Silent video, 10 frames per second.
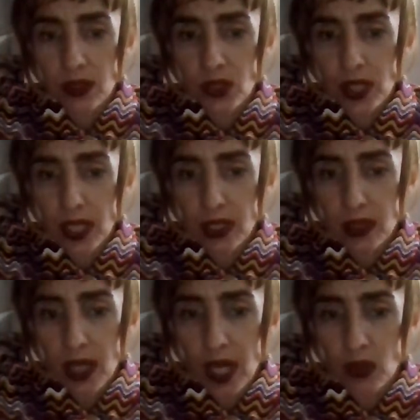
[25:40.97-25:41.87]
Check it
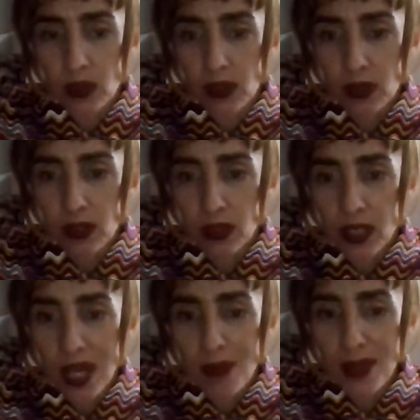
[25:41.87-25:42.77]
out.
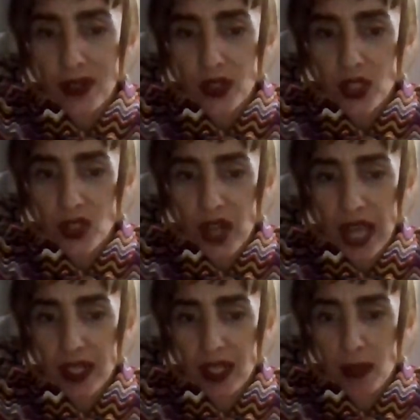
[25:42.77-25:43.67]
I mean, the
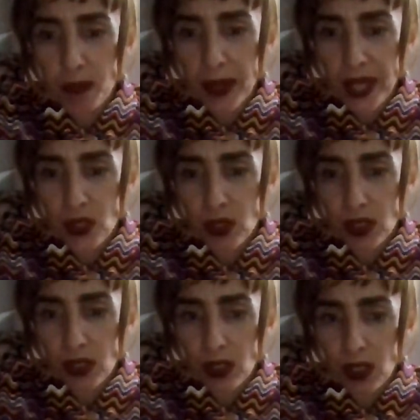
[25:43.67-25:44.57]
striking, passionate